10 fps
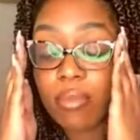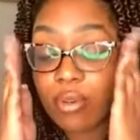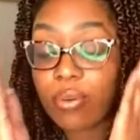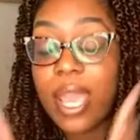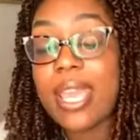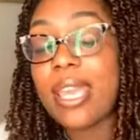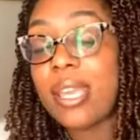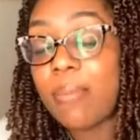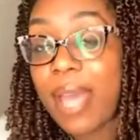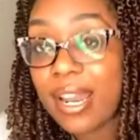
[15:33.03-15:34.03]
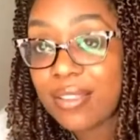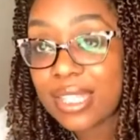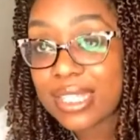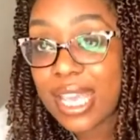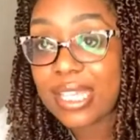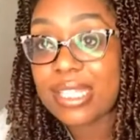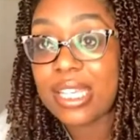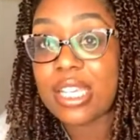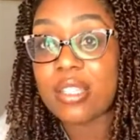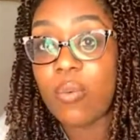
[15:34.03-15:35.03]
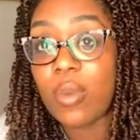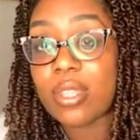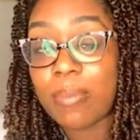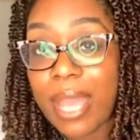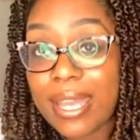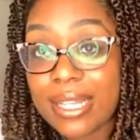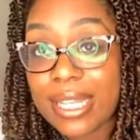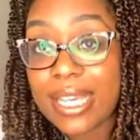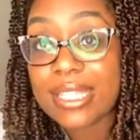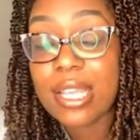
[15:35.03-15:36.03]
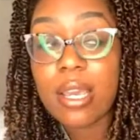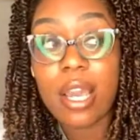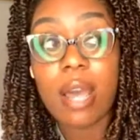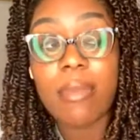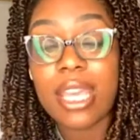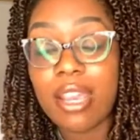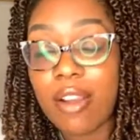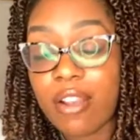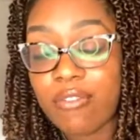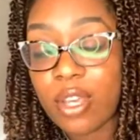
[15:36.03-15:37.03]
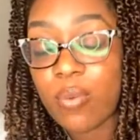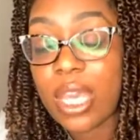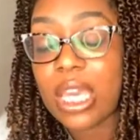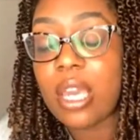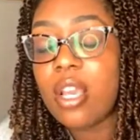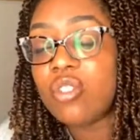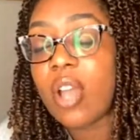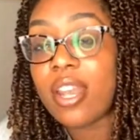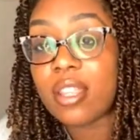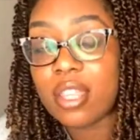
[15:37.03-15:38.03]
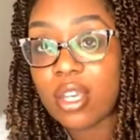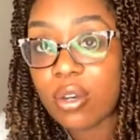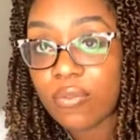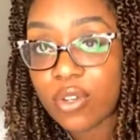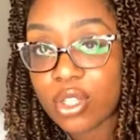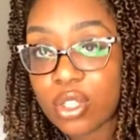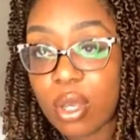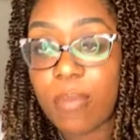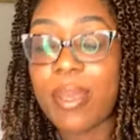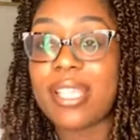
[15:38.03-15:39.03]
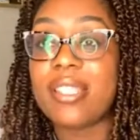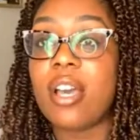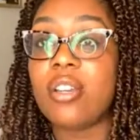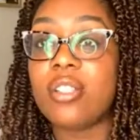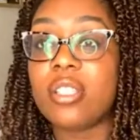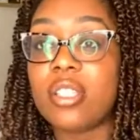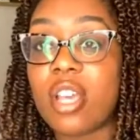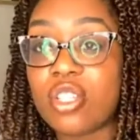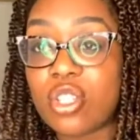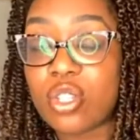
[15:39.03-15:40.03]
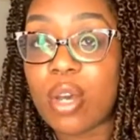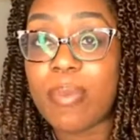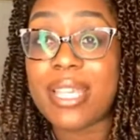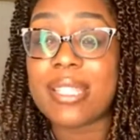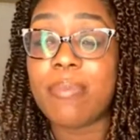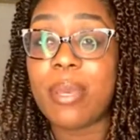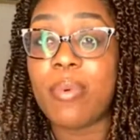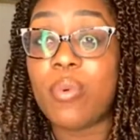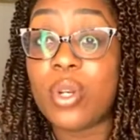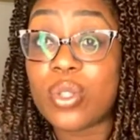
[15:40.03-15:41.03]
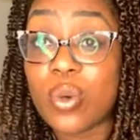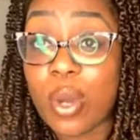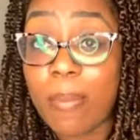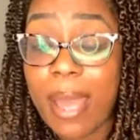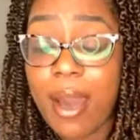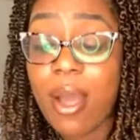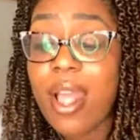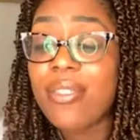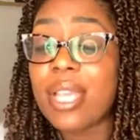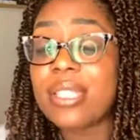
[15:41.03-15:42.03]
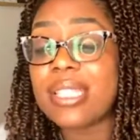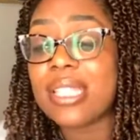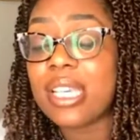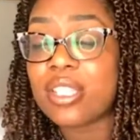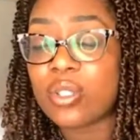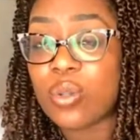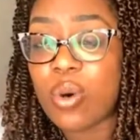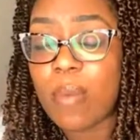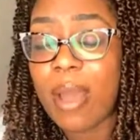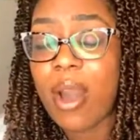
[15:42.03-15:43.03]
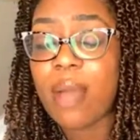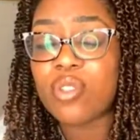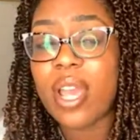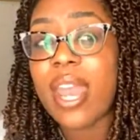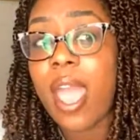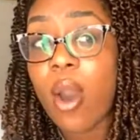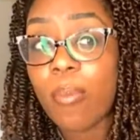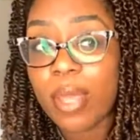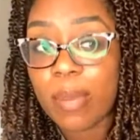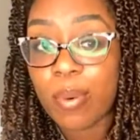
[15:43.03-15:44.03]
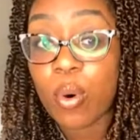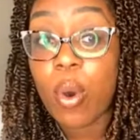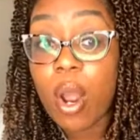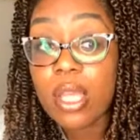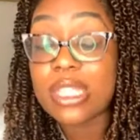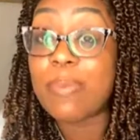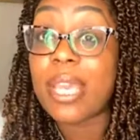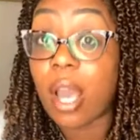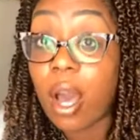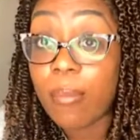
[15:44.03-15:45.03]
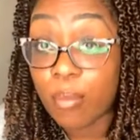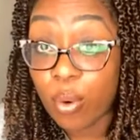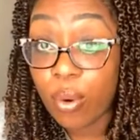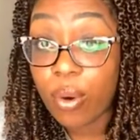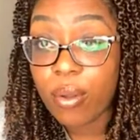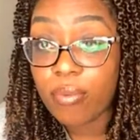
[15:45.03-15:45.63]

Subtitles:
creating Battle of the Sexes with the panelists, coming here every week, trying to think of good topics that are good discussion topics that people want to talk about that doesn't get to talk about. I'm trying to help people speak up more,